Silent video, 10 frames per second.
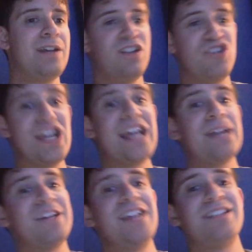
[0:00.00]
Jey ended
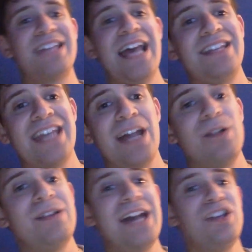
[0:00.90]
up saying to Kathy
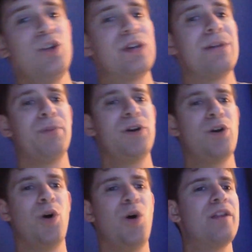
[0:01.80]
Kelly that you can put
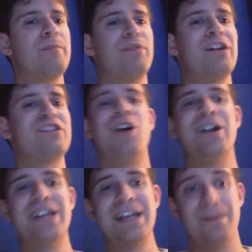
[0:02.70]
all the pressure
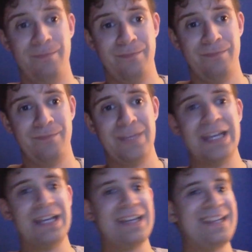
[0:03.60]
on him.
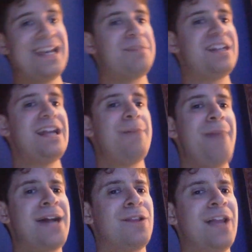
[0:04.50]
He ended up saying that
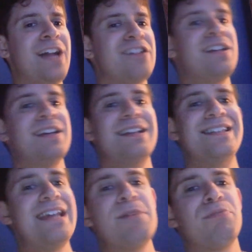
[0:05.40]
backlash,
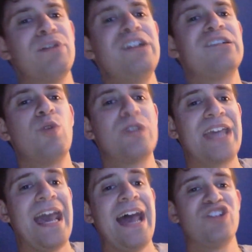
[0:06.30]
Damian Priest will
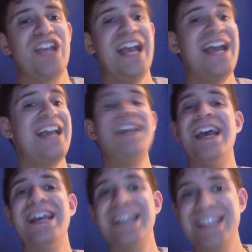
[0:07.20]
catch a
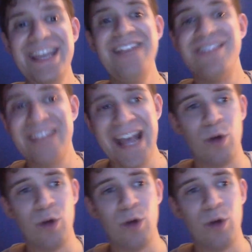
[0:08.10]
yeet down.